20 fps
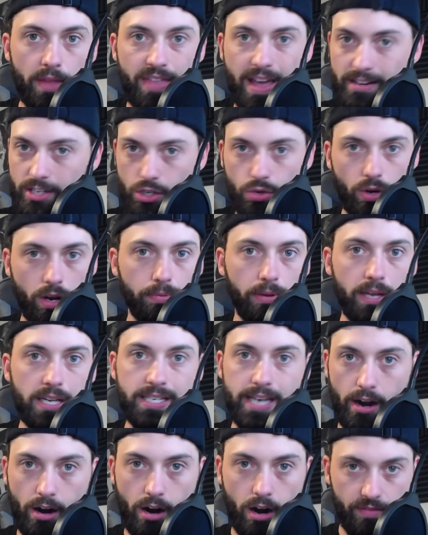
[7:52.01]
they have to do a complete
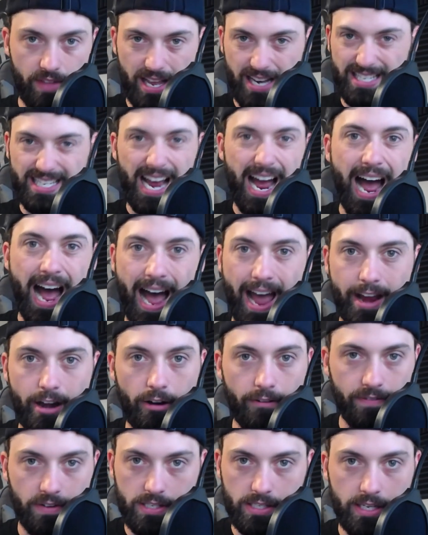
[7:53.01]
tear out of the
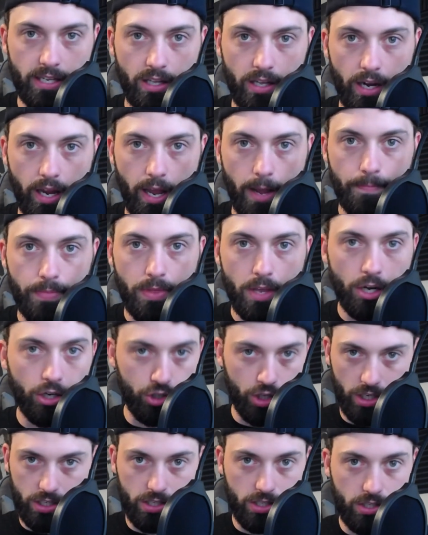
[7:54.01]
entire facility
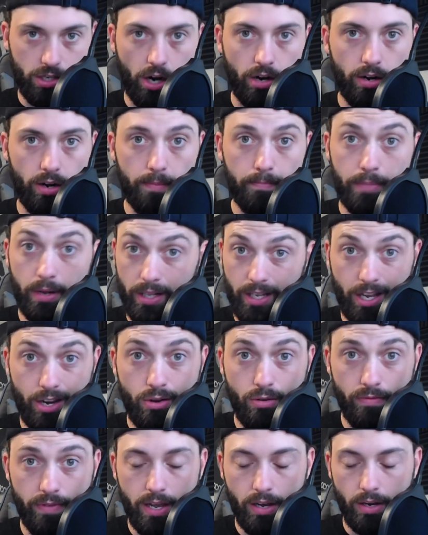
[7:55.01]
just to start building a
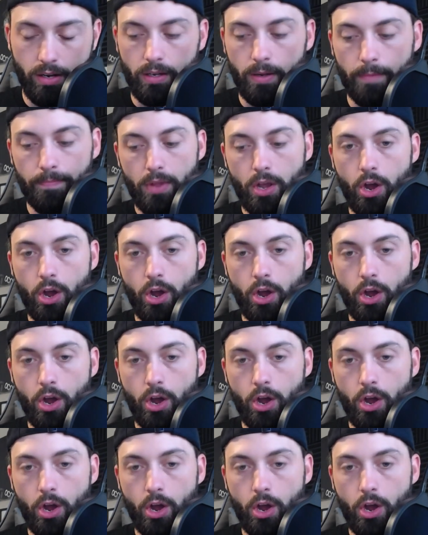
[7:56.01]
new vehicle.